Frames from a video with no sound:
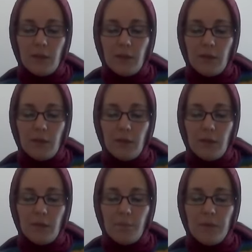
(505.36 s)

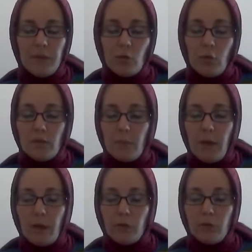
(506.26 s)
It talks
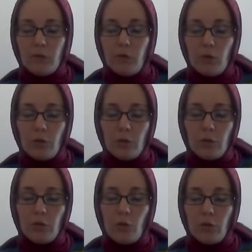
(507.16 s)
about the
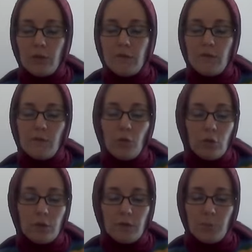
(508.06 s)
Turkey's
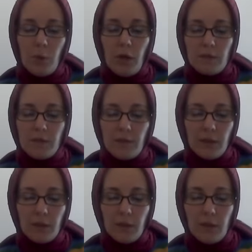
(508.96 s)
Workers'
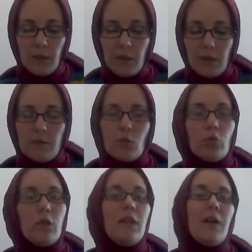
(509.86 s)
Party. So
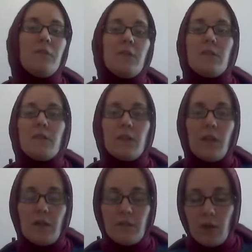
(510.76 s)
the leftist
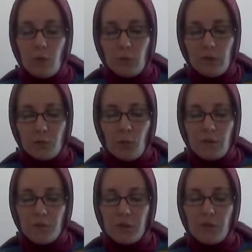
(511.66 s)
class, how it
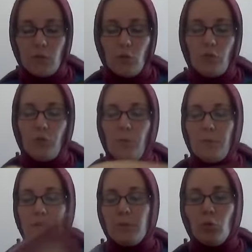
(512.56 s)
was, we can learn from
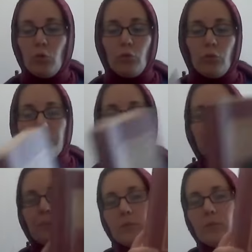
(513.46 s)
this book.
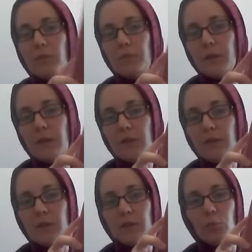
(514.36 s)
This
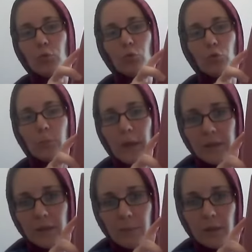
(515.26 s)
is the book by
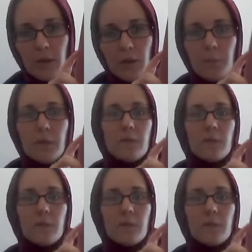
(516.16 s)
Kemal Karpat.